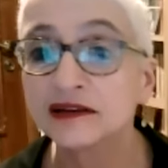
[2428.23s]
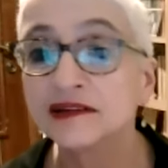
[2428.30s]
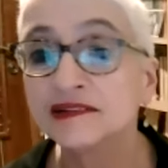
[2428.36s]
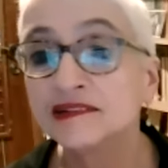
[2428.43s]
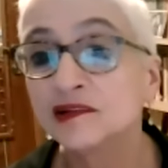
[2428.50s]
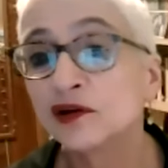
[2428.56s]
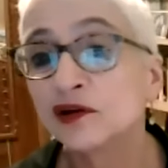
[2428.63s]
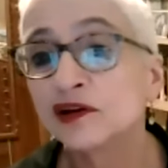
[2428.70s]
the
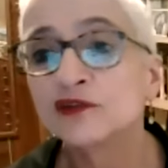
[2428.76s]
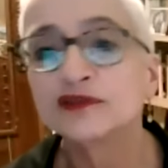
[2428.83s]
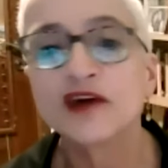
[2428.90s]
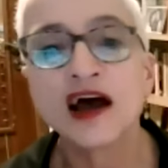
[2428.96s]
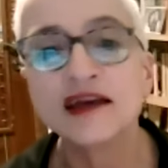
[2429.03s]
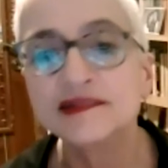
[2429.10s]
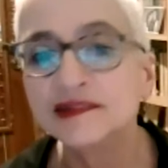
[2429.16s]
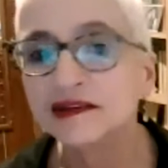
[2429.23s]
story of
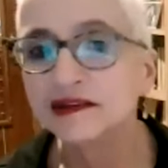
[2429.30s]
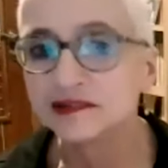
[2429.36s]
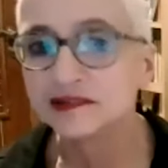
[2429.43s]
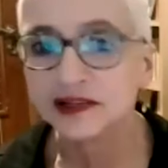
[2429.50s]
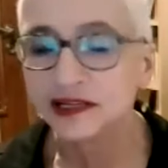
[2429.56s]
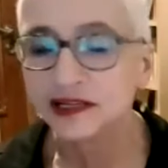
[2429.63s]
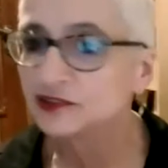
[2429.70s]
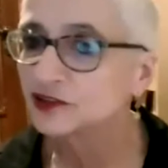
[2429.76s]
Isaac is
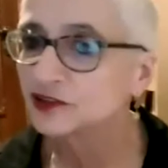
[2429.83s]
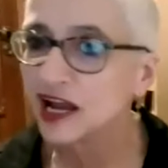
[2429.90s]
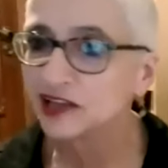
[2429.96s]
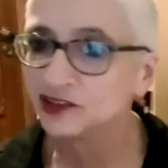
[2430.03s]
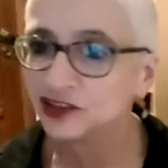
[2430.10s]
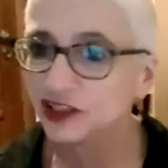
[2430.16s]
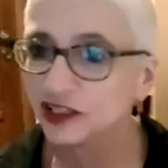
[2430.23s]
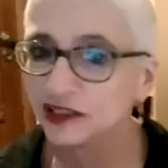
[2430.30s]
really
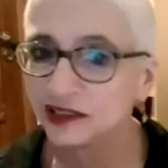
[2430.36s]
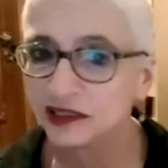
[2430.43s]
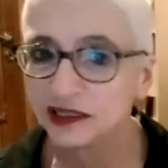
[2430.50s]
tragic.